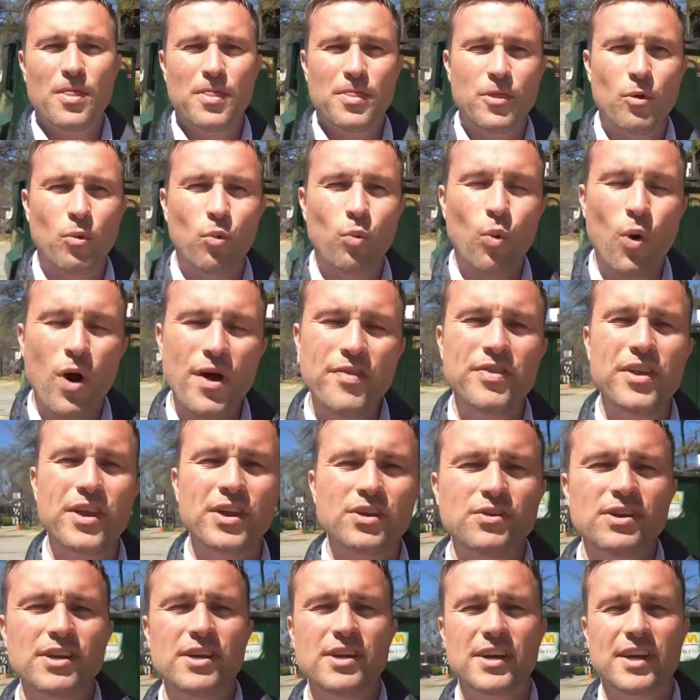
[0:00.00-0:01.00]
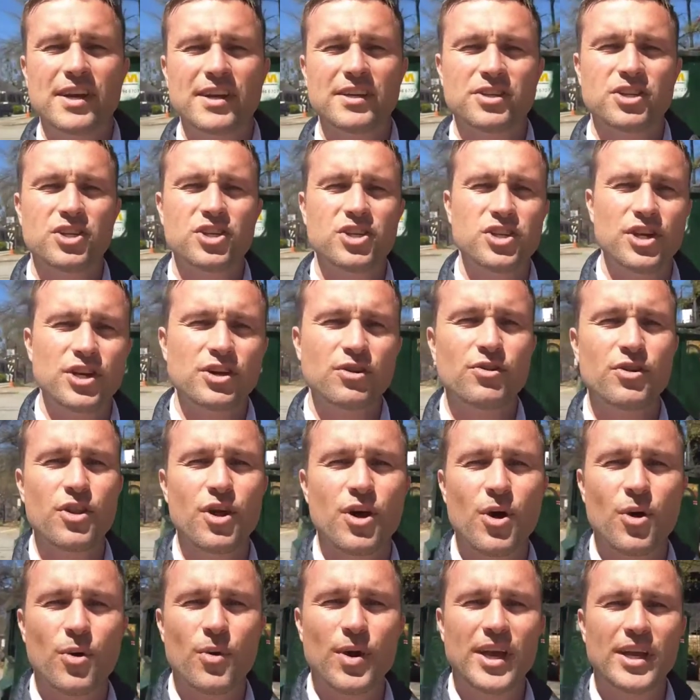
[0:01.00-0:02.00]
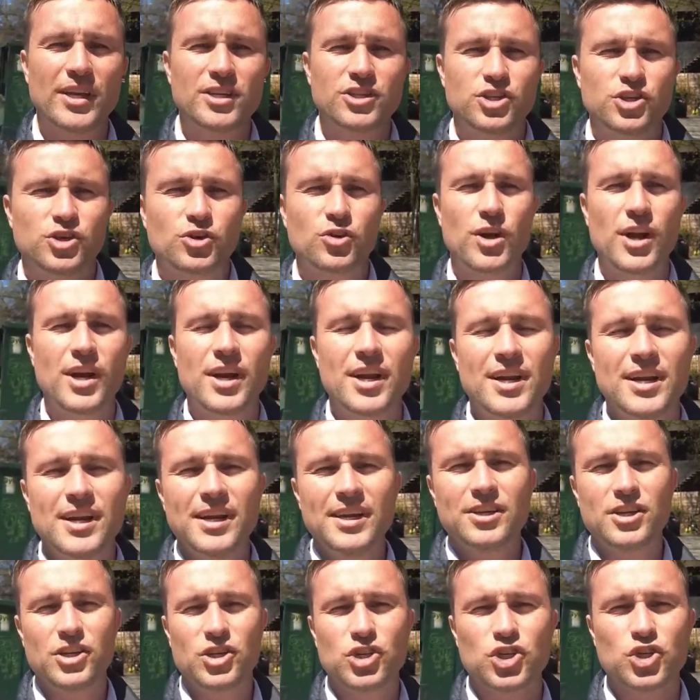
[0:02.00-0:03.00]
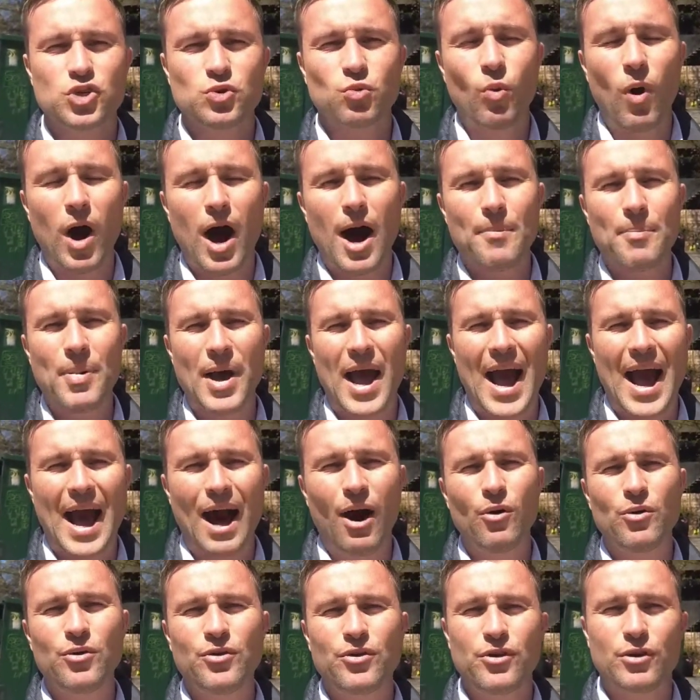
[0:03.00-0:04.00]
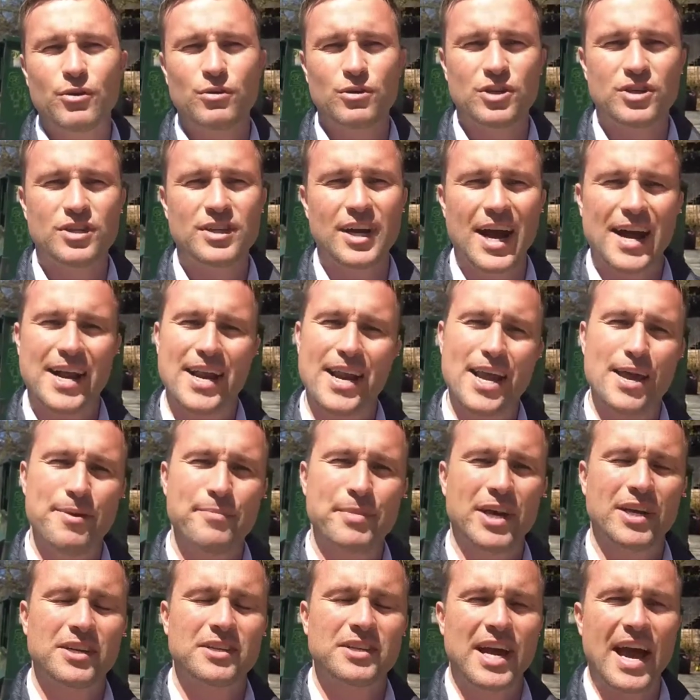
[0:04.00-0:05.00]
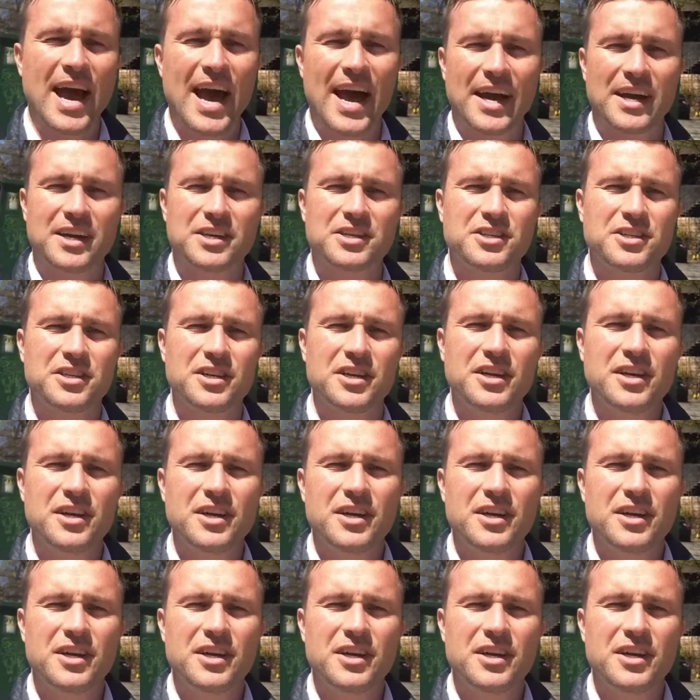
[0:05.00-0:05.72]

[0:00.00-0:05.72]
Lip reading: the one thing you need to consider though is you're gonna need to swap out those dynamic tags.